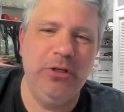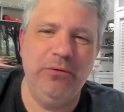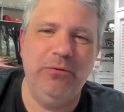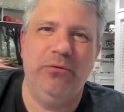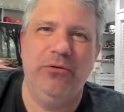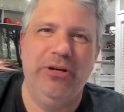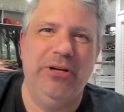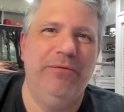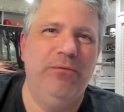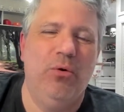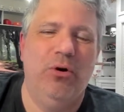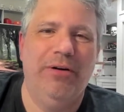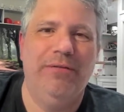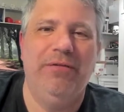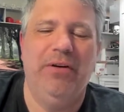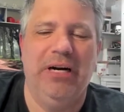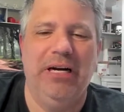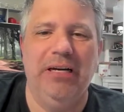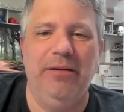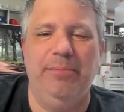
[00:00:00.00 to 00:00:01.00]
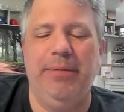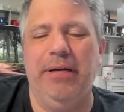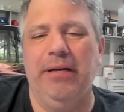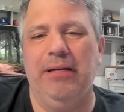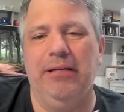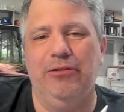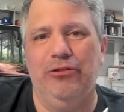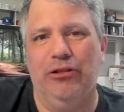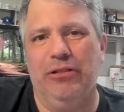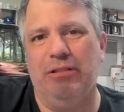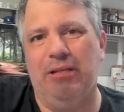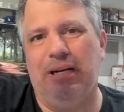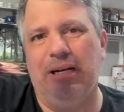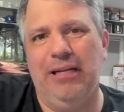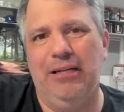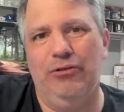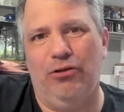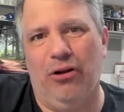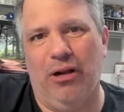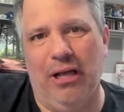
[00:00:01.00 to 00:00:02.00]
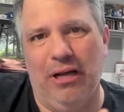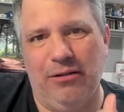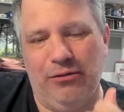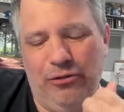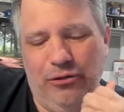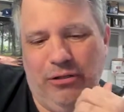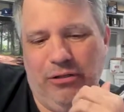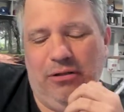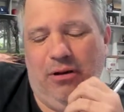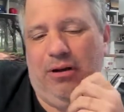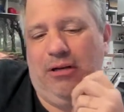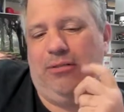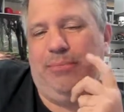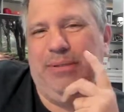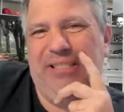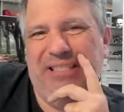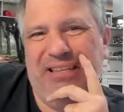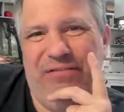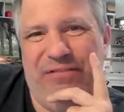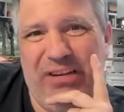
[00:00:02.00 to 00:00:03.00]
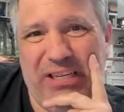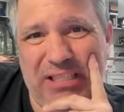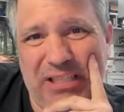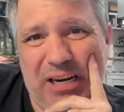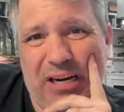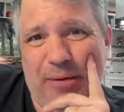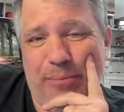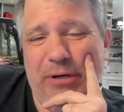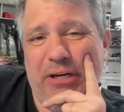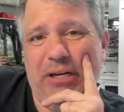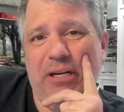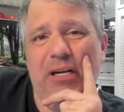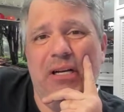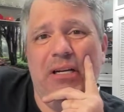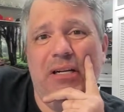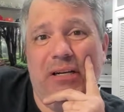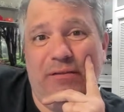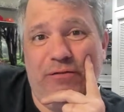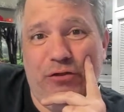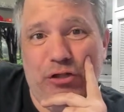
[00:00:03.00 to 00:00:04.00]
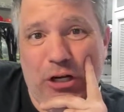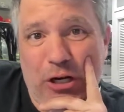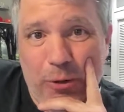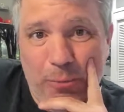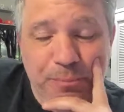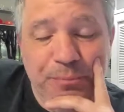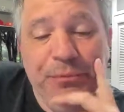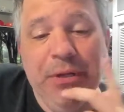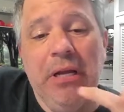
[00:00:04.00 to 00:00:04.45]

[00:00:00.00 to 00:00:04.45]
3, 4, 5 pages, and each lecture is on a specific topic of Job.